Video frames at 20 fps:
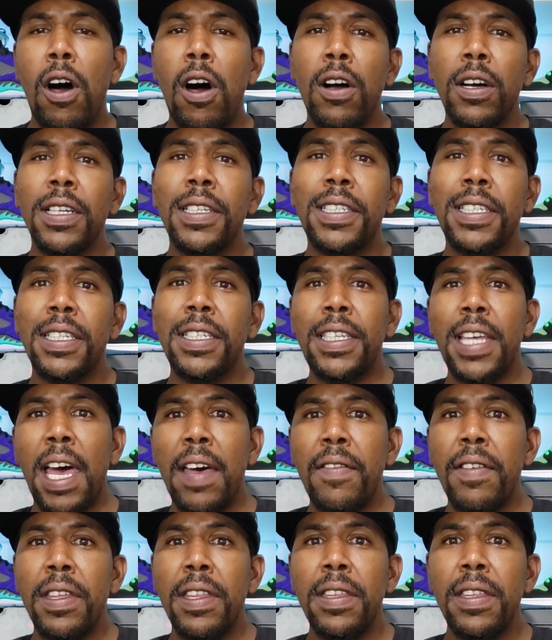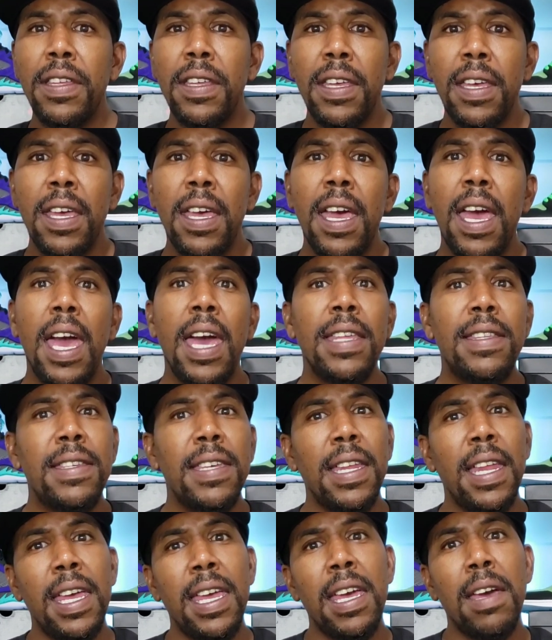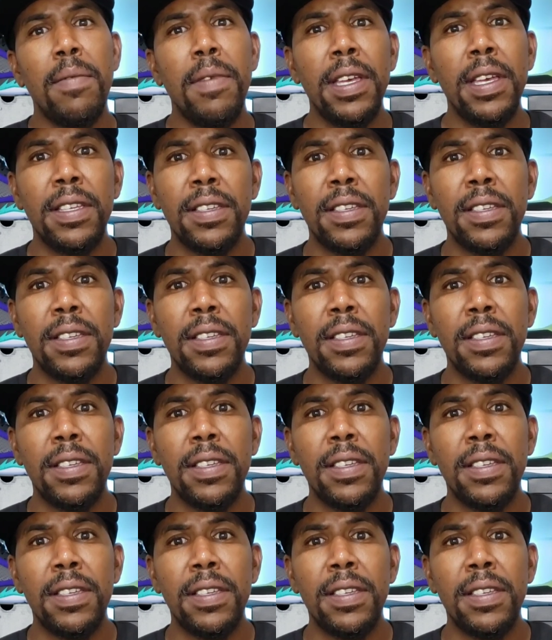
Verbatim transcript: August the 7th, at 10 a.m.